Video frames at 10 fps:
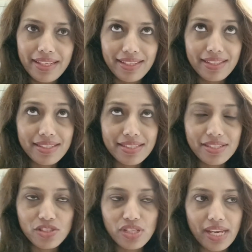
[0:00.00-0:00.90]
in
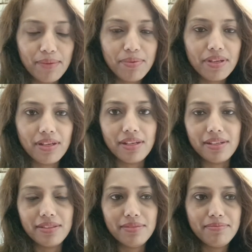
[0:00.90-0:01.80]
this shape,
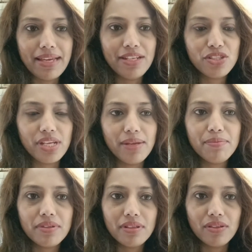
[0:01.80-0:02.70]
uh, bell
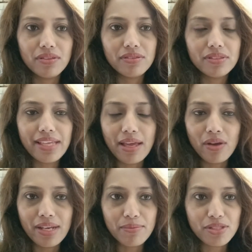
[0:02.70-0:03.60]
shape on
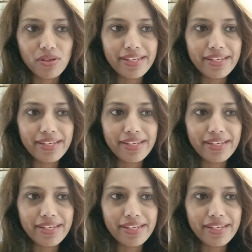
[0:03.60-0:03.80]
the, on